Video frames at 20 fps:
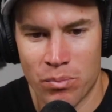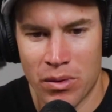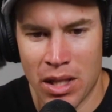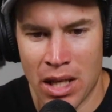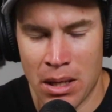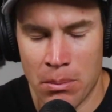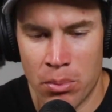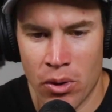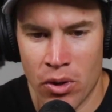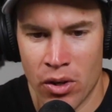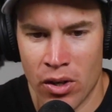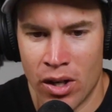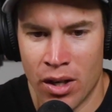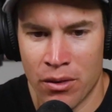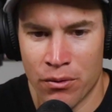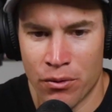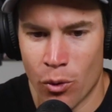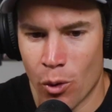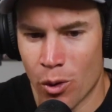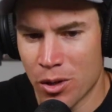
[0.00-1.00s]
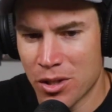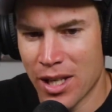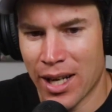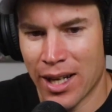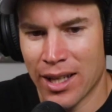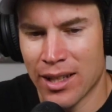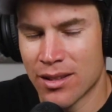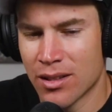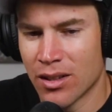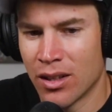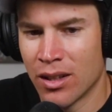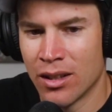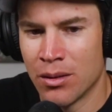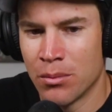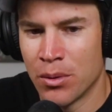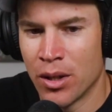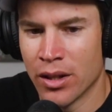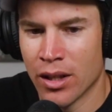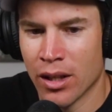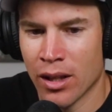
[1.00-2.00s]
he put on 4 seconds on
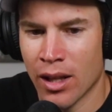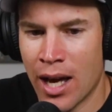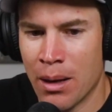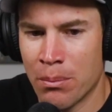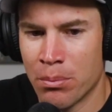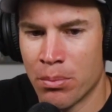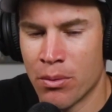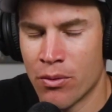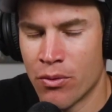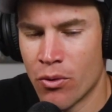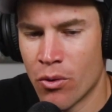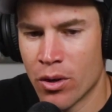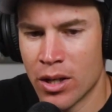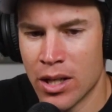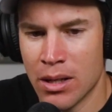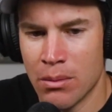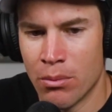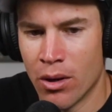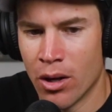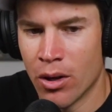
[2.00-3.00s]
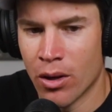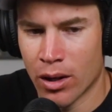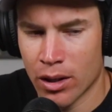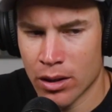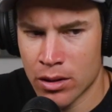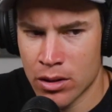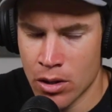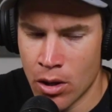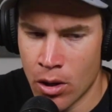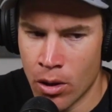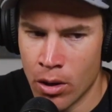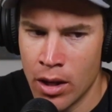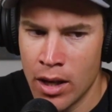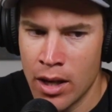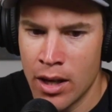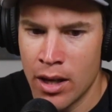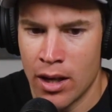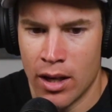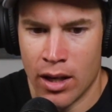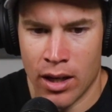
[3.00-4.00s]
him on the lap before he broke. So
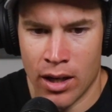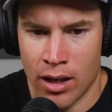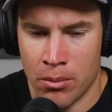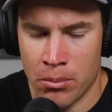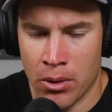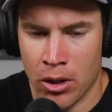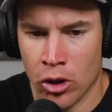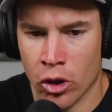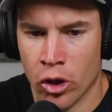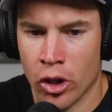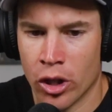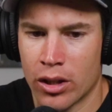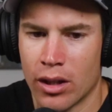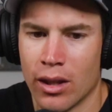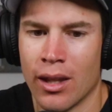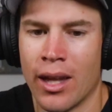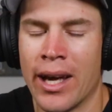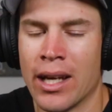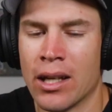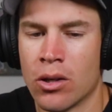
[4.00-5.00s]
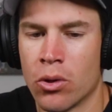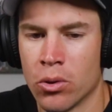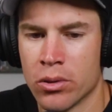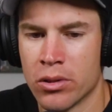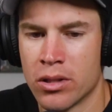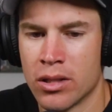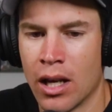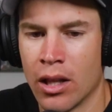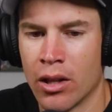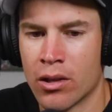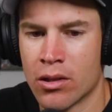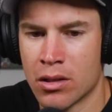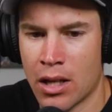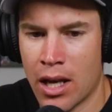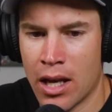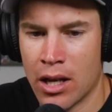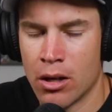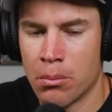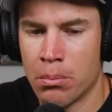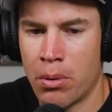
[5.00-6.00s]
it looked like Cole Zeller's
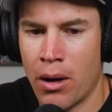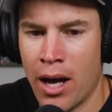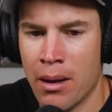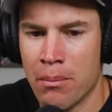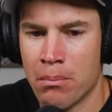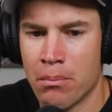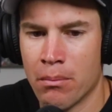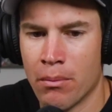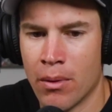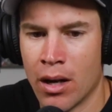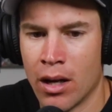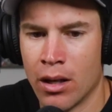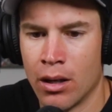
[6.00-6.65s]
header pipe